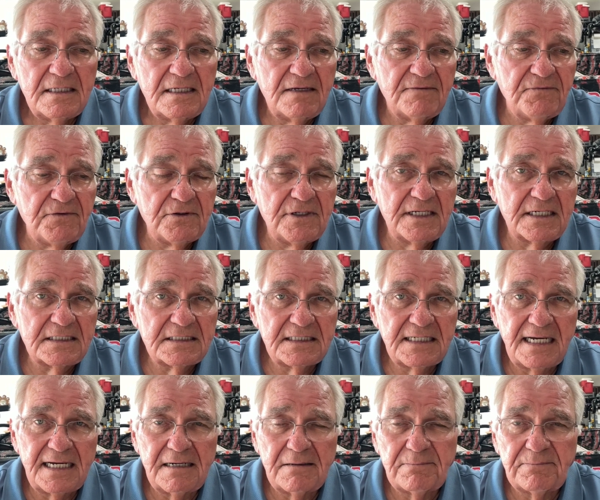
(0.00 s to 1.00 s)
If you get a
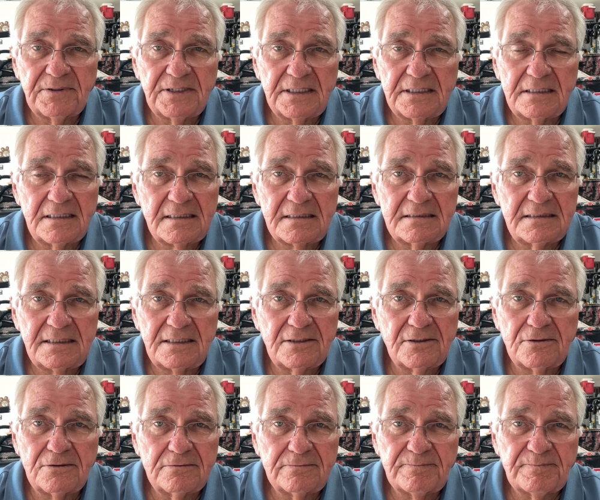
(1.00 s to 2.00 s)
tap and you
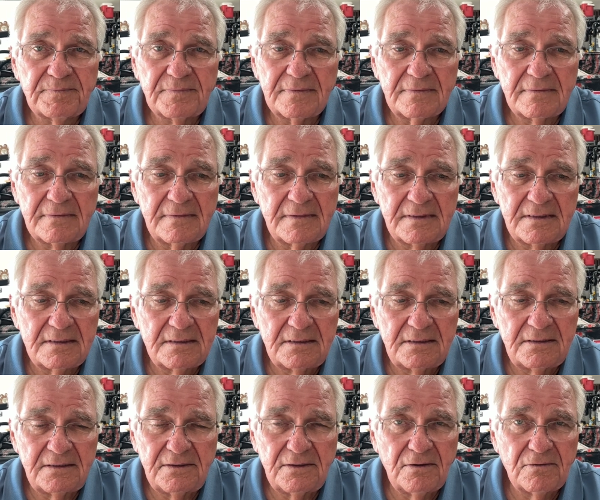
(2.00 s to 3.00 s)

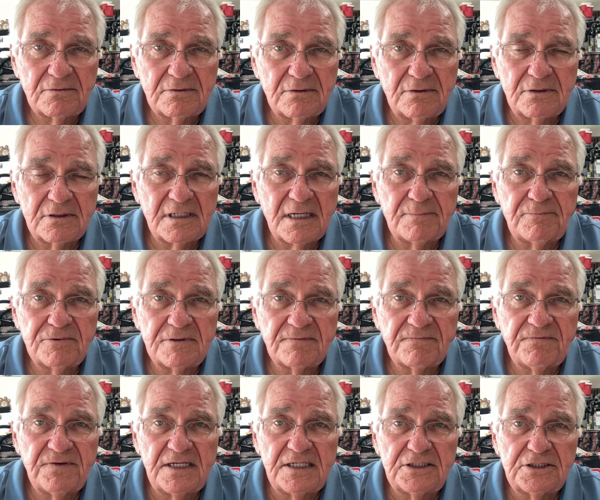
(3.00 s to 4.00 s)
don't hook up with the
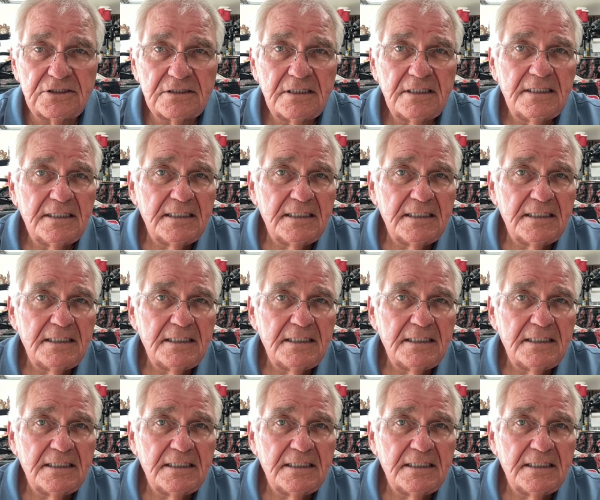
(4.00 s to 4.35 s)
fish,